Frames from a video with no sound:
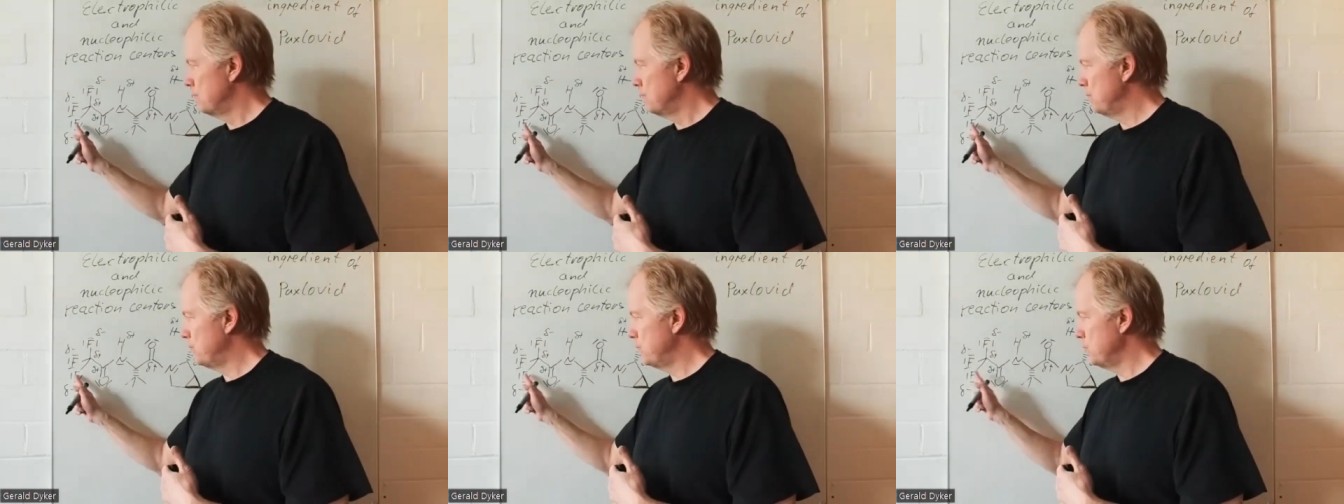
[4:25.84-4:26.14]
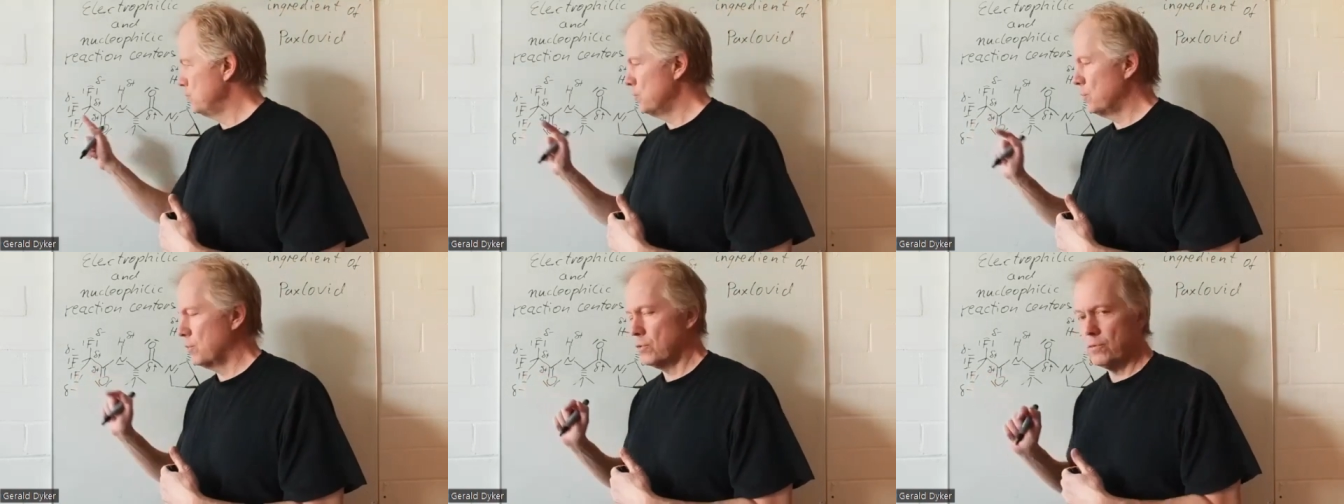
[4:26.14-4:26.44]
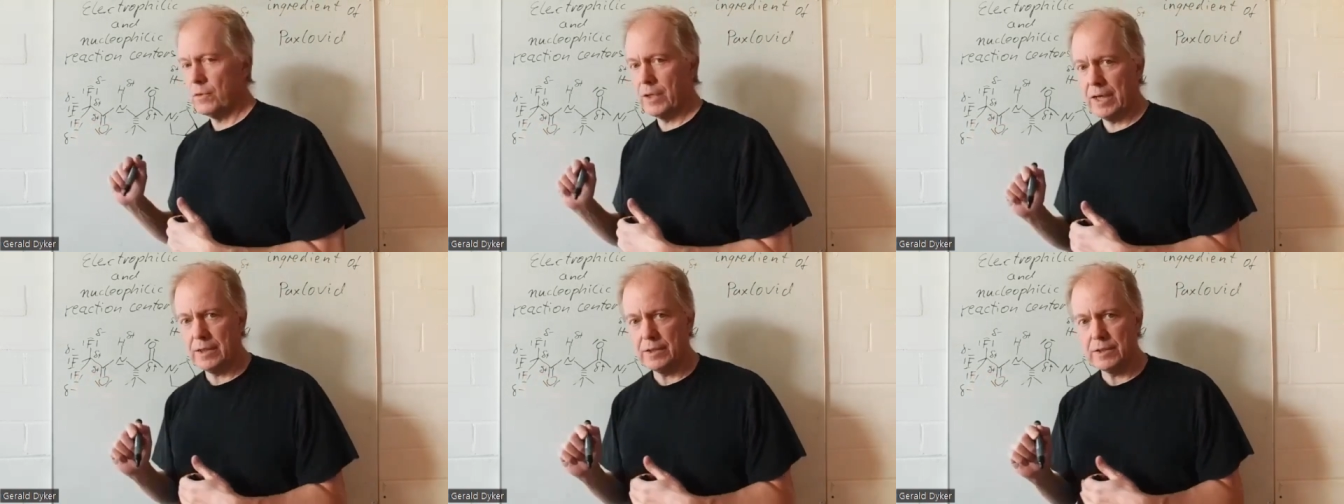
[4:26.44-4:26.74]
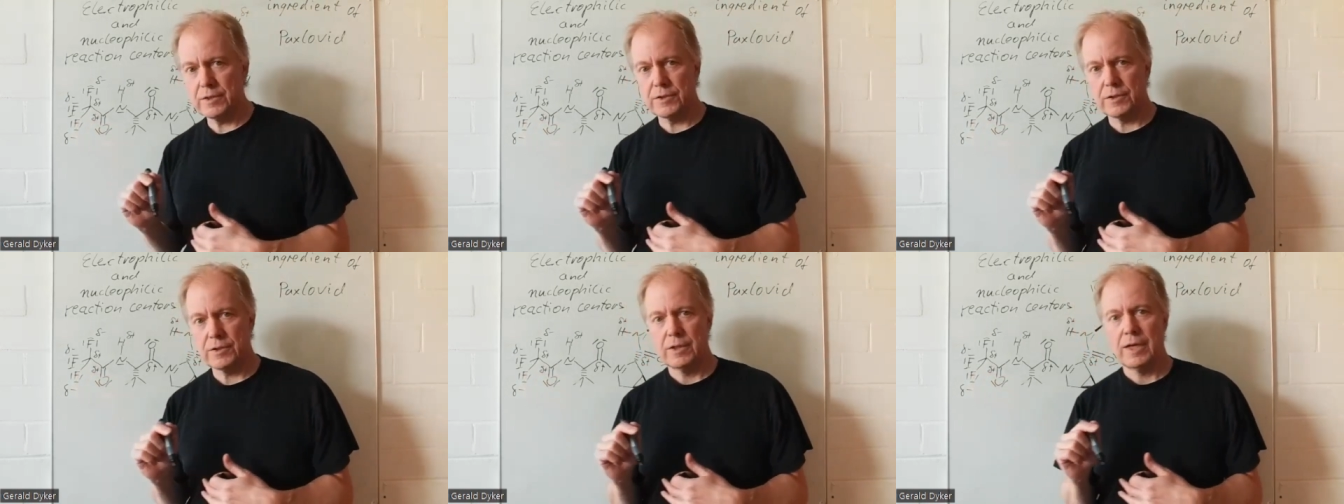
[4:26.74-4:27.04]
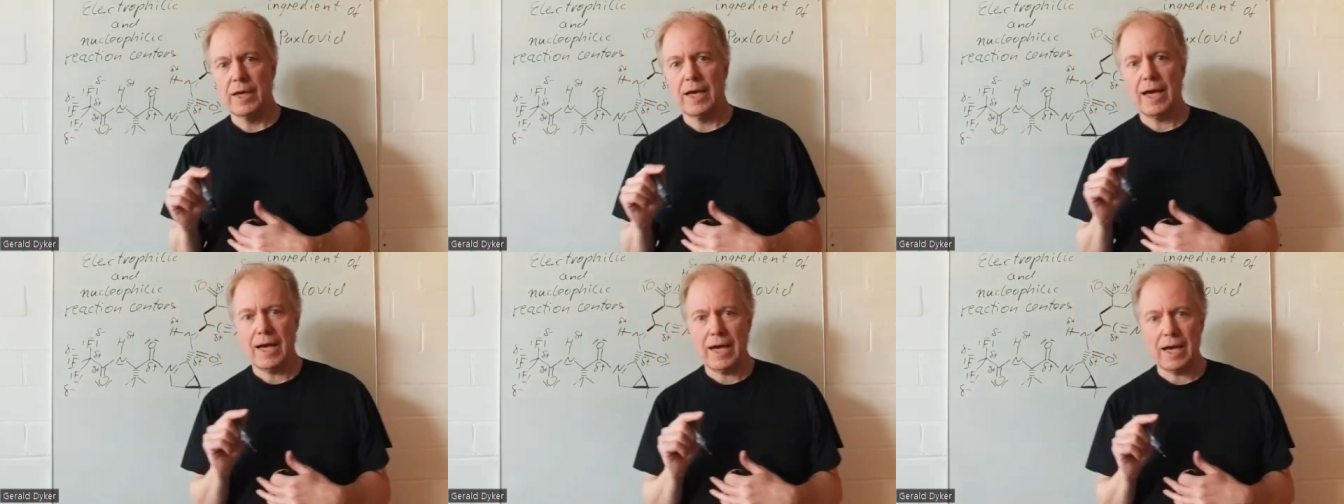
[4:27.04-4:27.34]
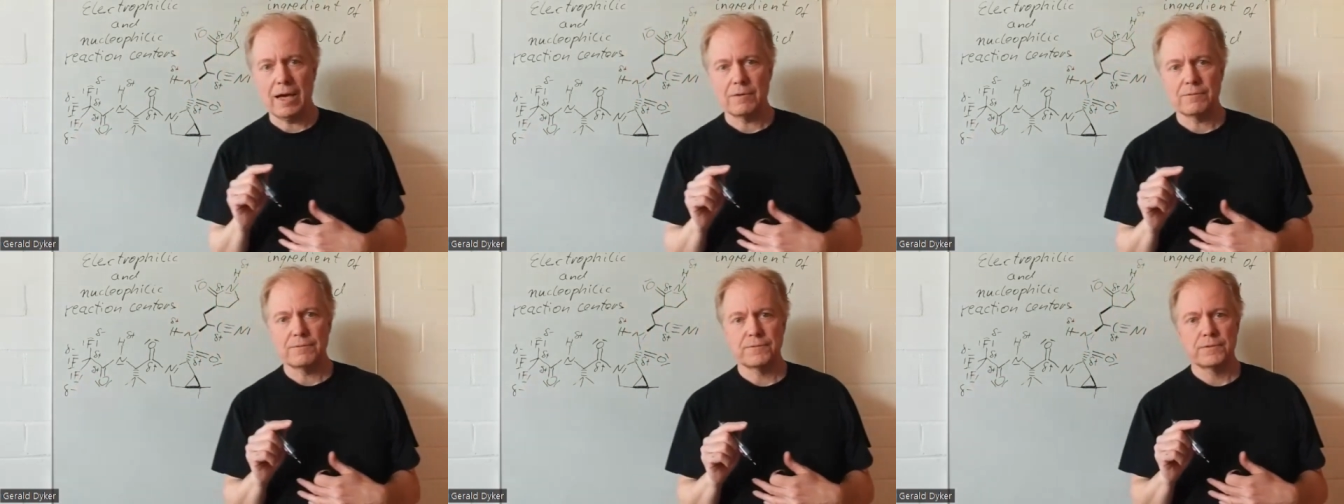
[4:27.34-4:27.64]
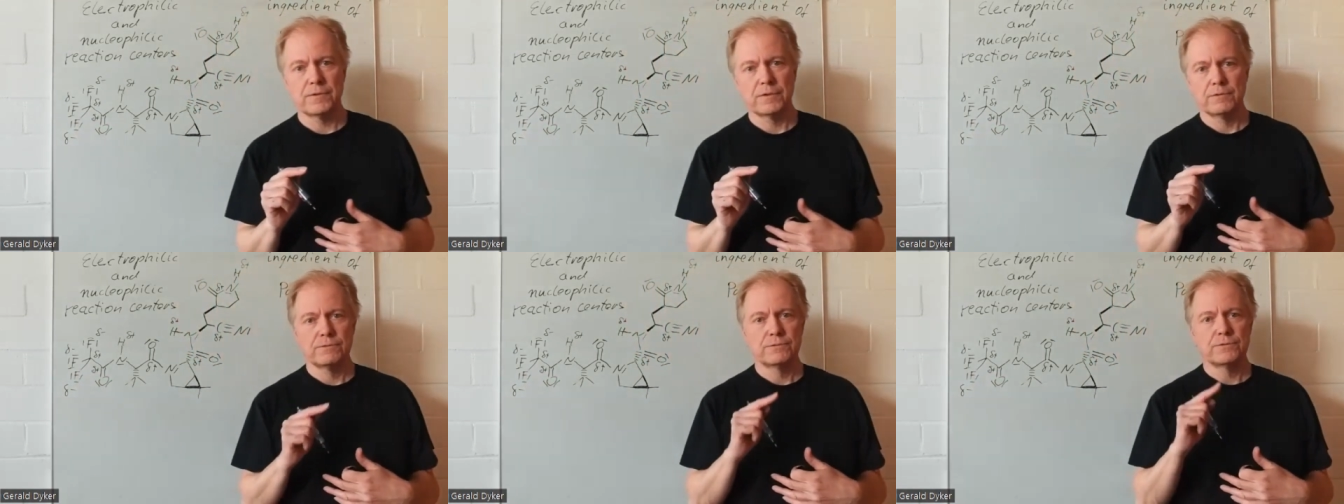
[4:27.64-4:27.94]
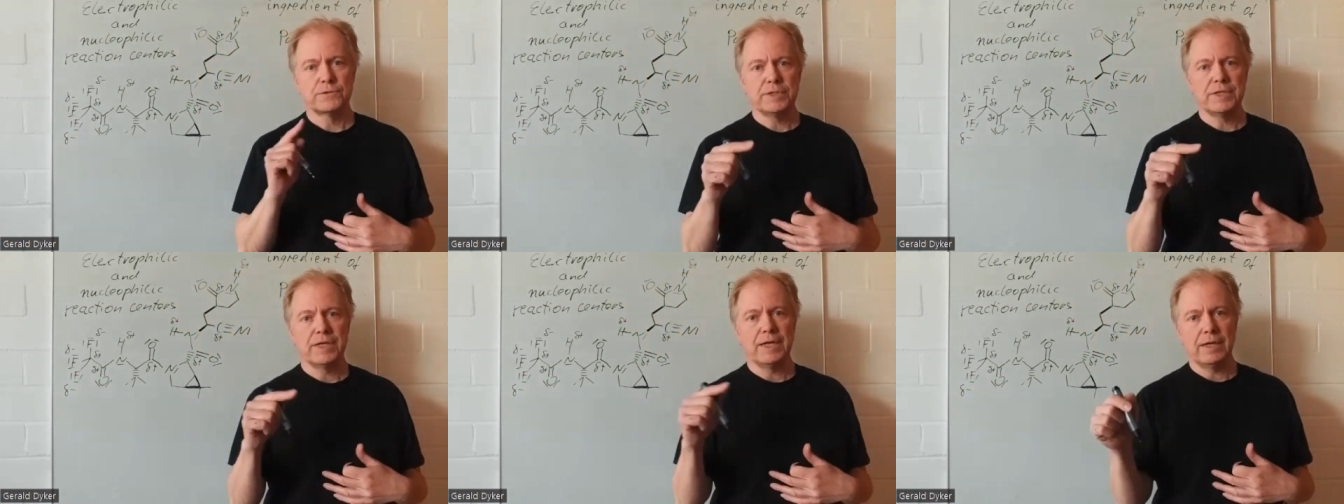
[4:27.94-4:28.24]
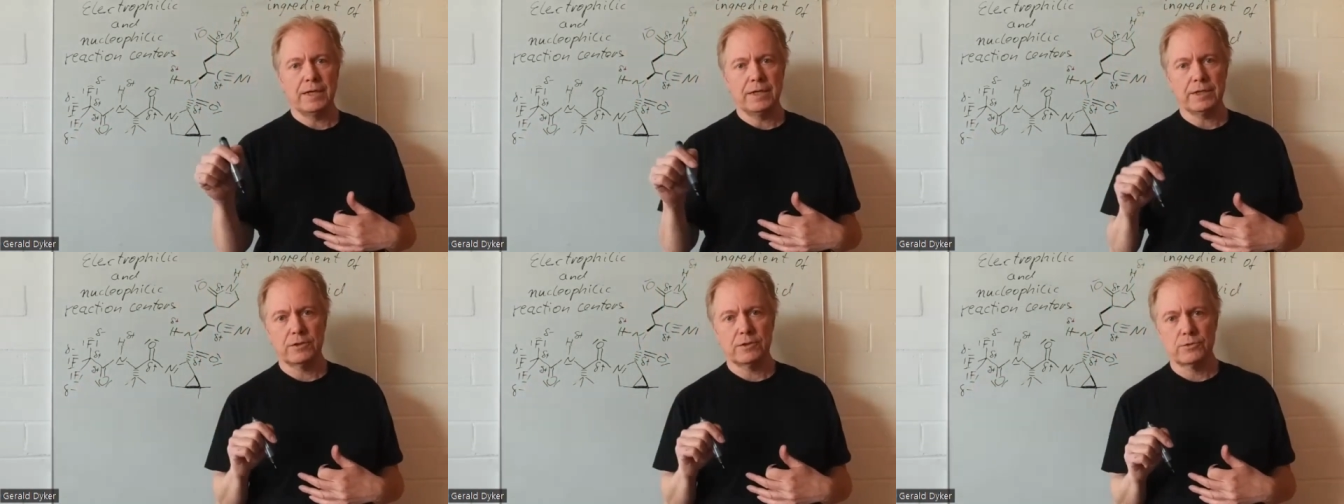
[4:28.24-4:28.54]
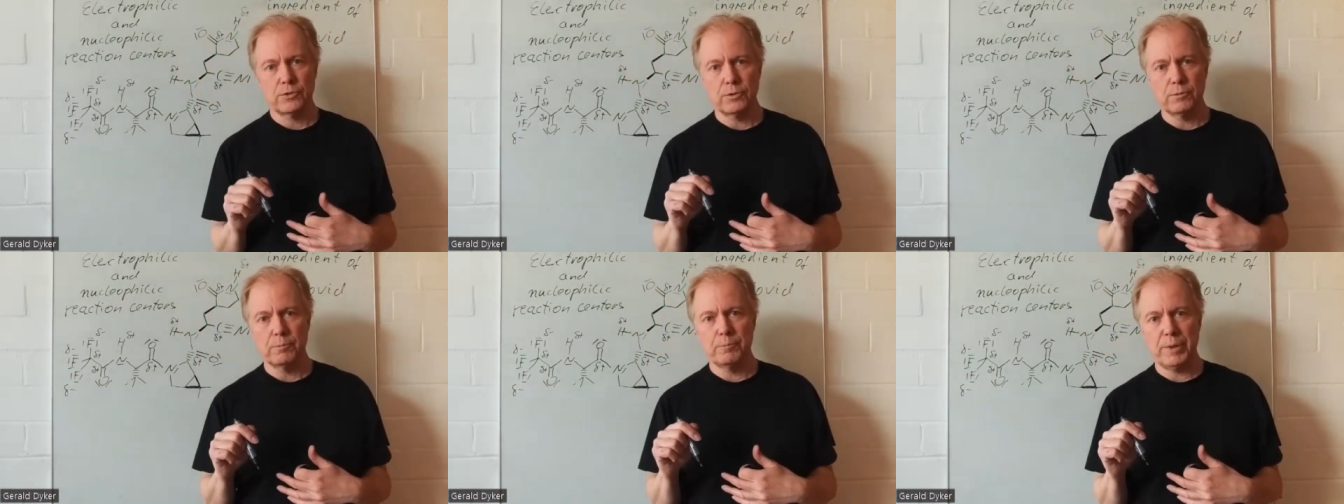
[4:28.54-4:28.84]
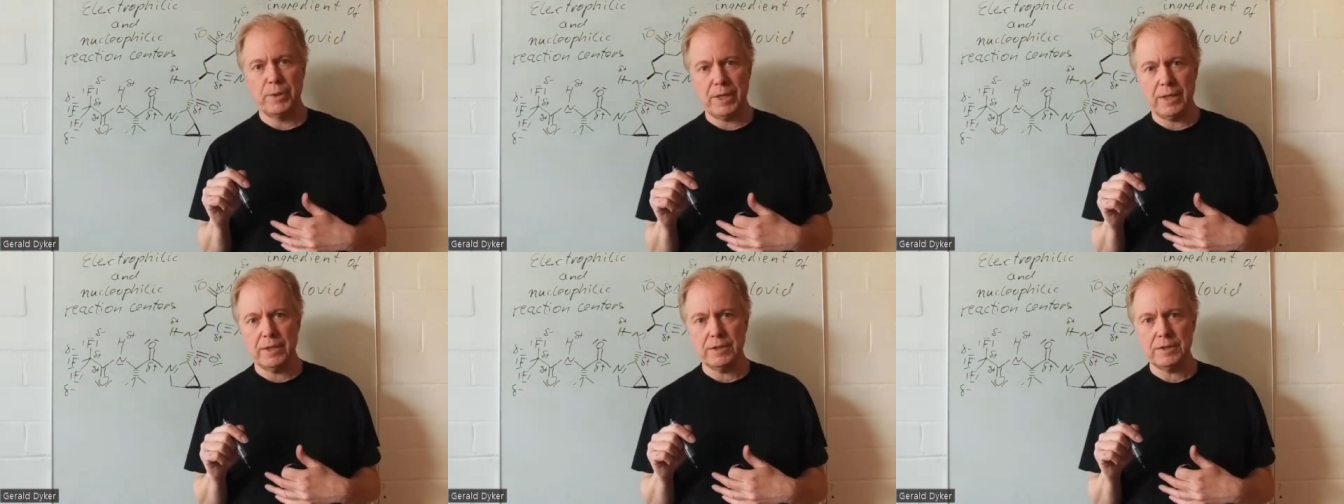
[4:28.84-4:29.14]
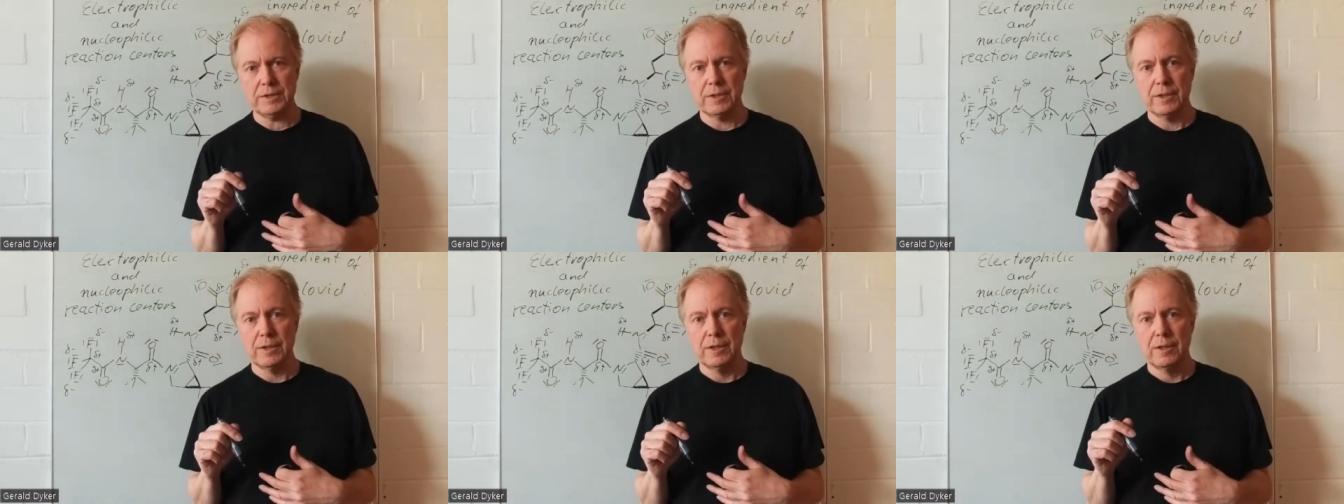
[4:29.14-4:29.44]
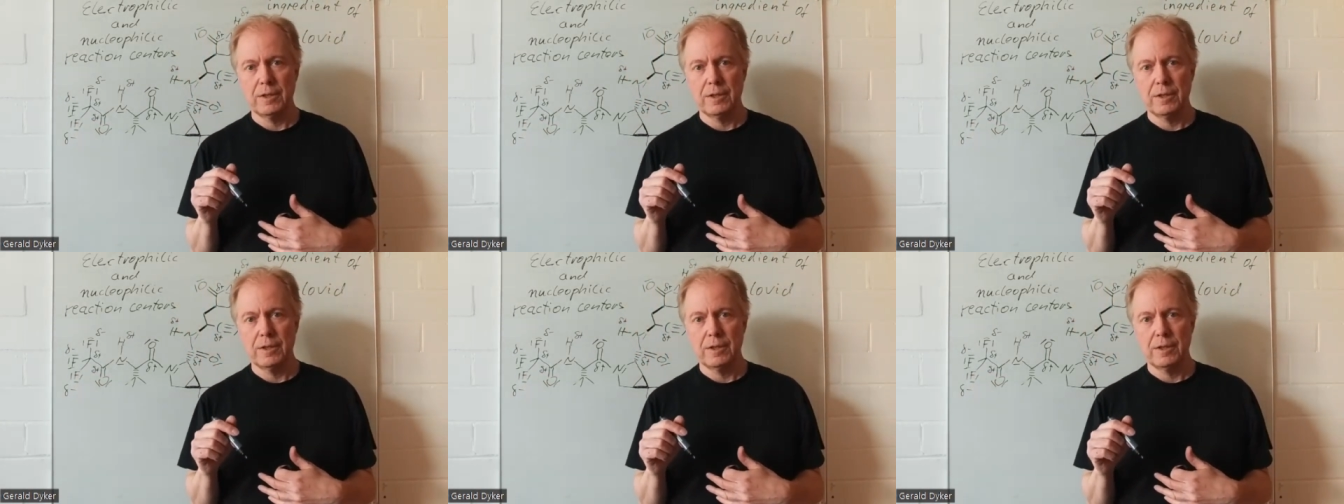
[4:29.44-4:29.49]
the fluorides have free electron pairs,